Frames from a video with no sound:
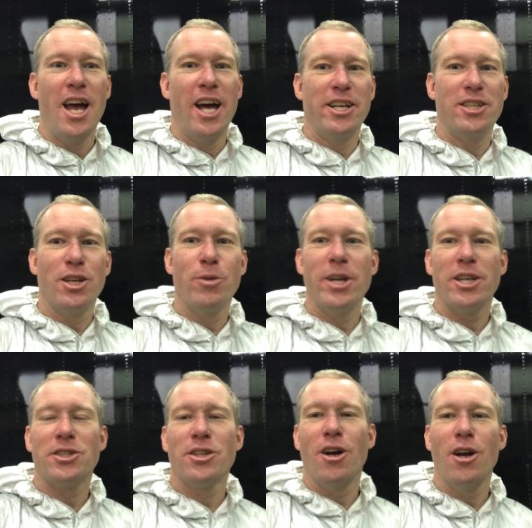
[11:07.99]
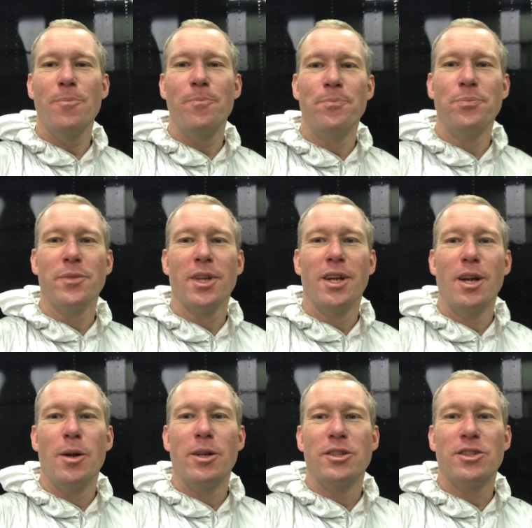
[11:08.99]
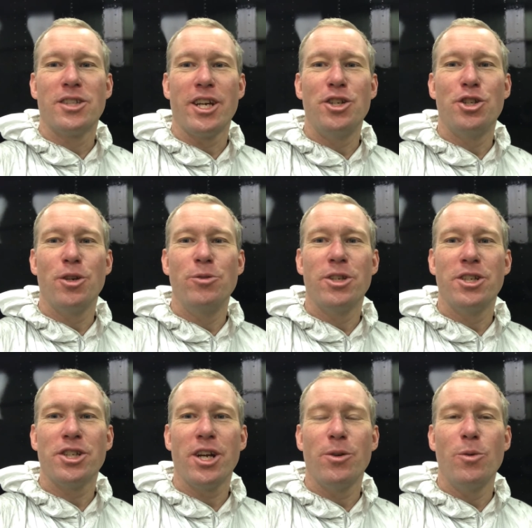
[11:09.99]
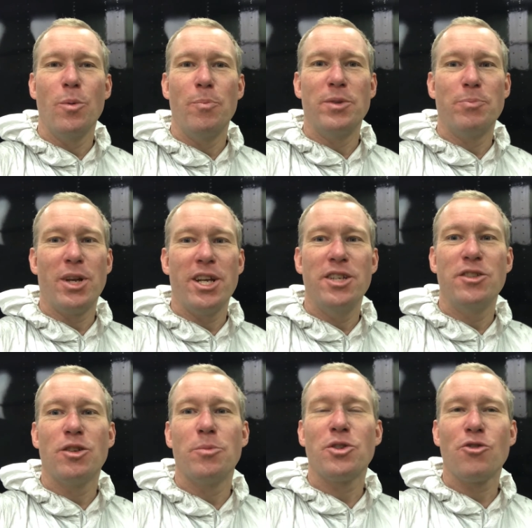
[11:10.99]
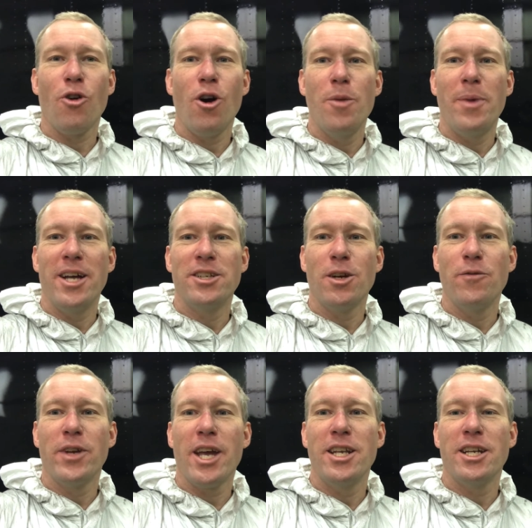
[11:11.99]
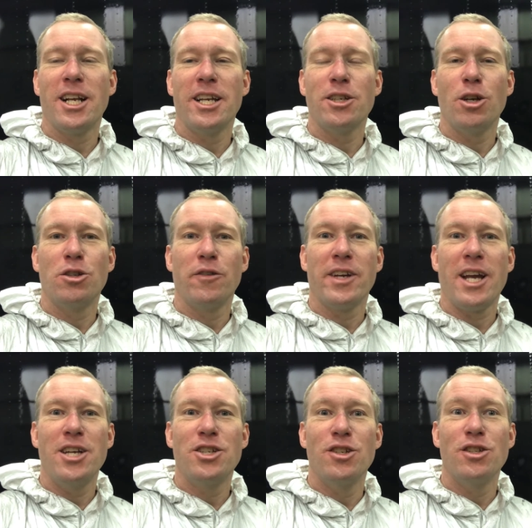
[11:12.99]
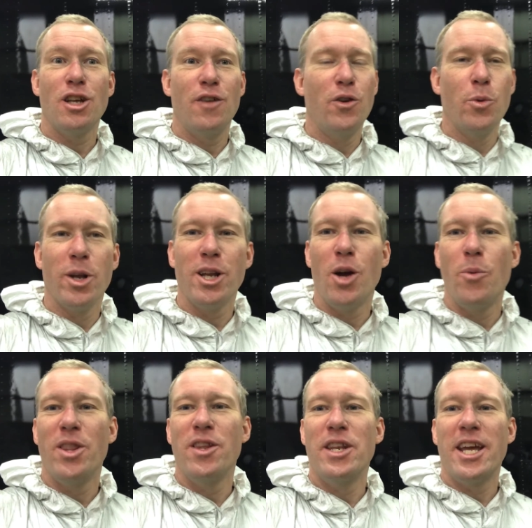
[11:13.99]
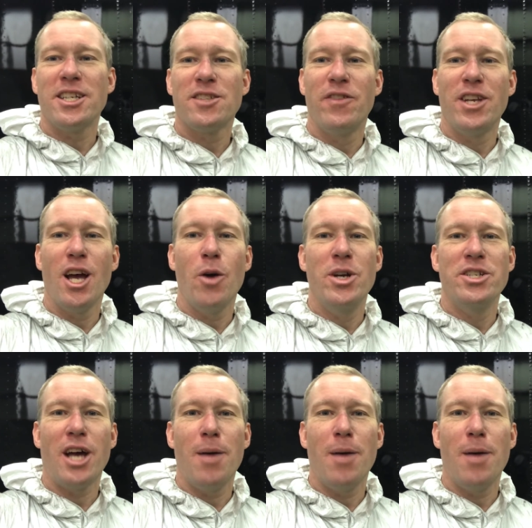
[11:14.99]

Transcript: And until next time, stay tuned to the channel. Please subscribe and don't forget to click notifications if you want to know when the next video is